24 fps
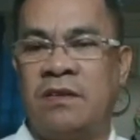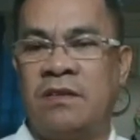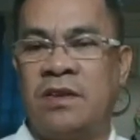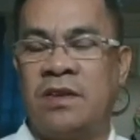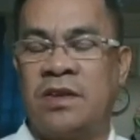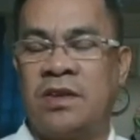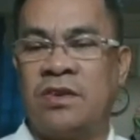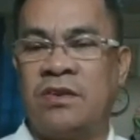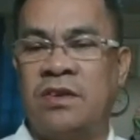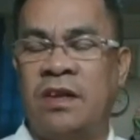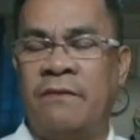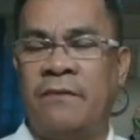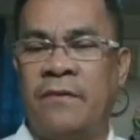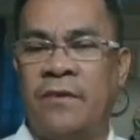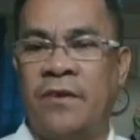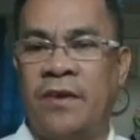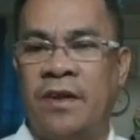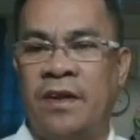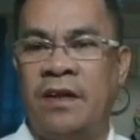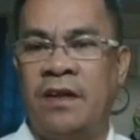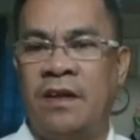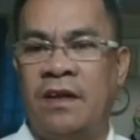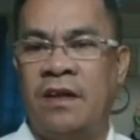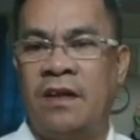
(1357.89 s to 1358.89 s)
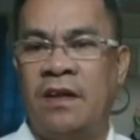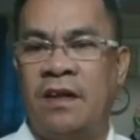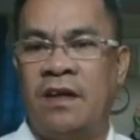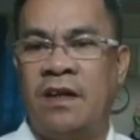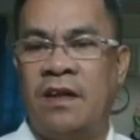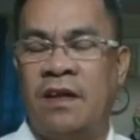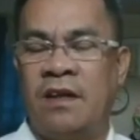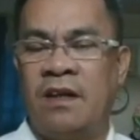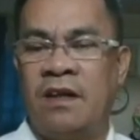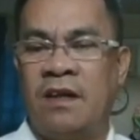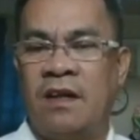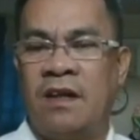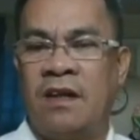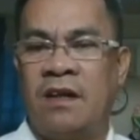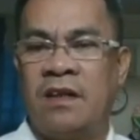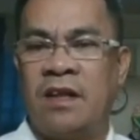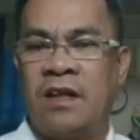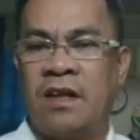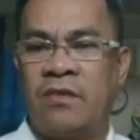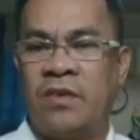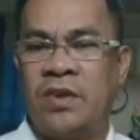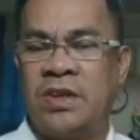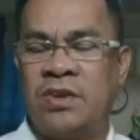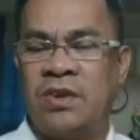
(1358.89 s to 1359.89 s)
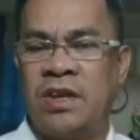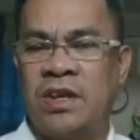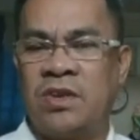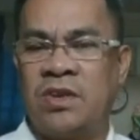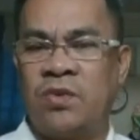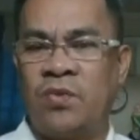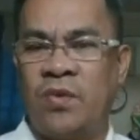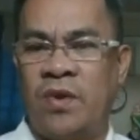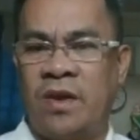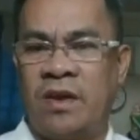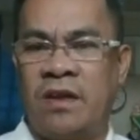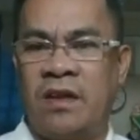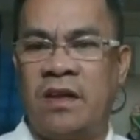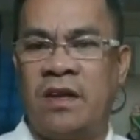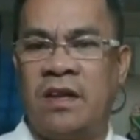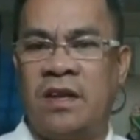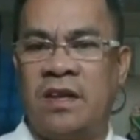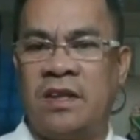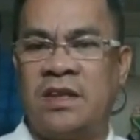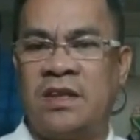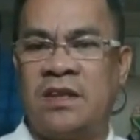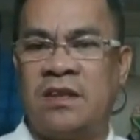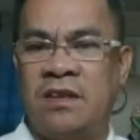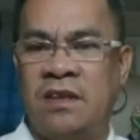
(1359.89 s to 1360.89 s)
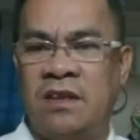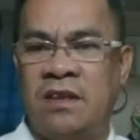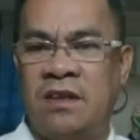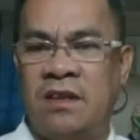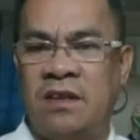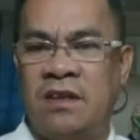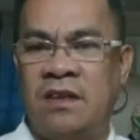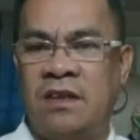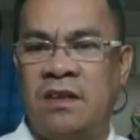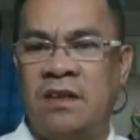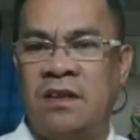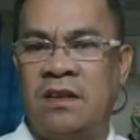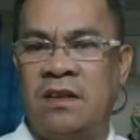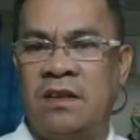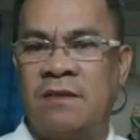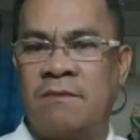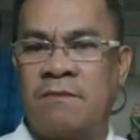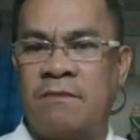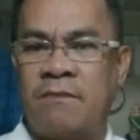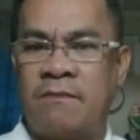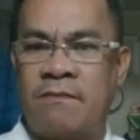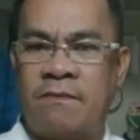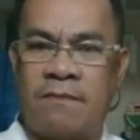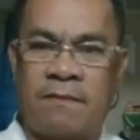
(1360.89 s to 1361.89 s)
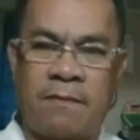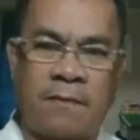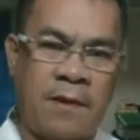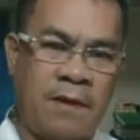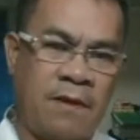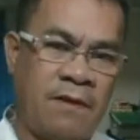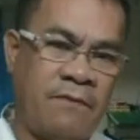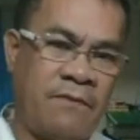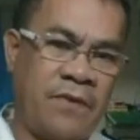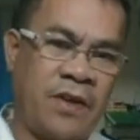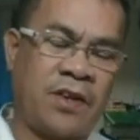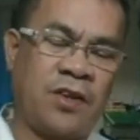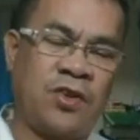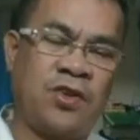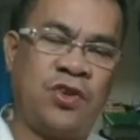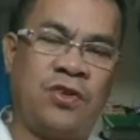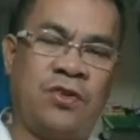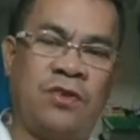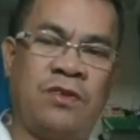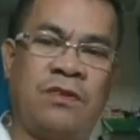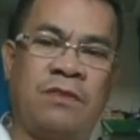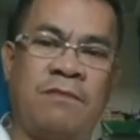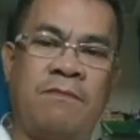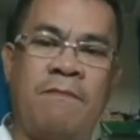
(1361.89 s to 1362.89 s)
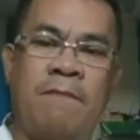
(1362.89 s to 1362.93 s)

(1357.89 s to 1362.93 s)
So therefore, the question is, where is the friction?